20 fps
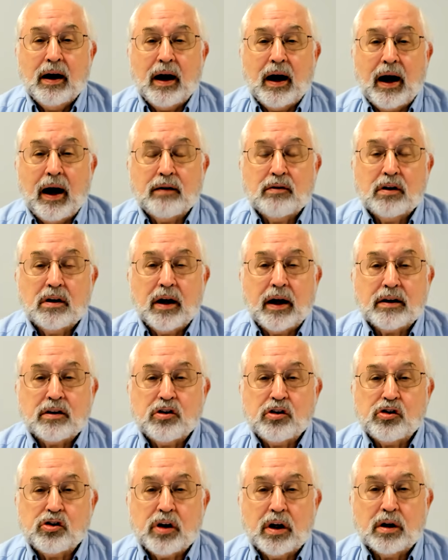I would like to
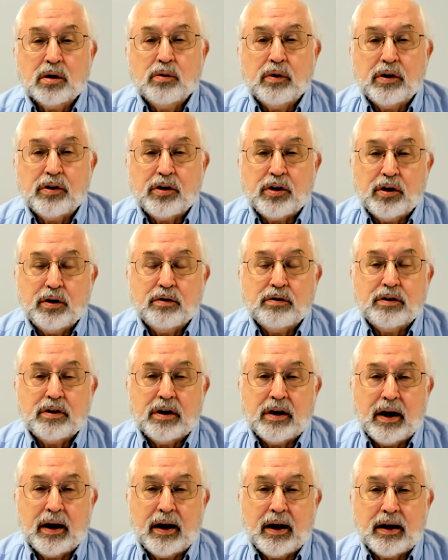share with you
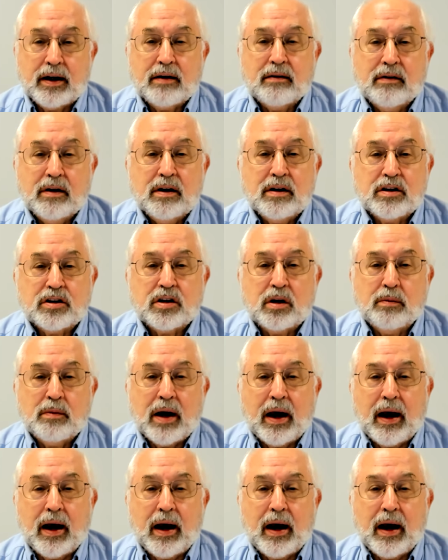today some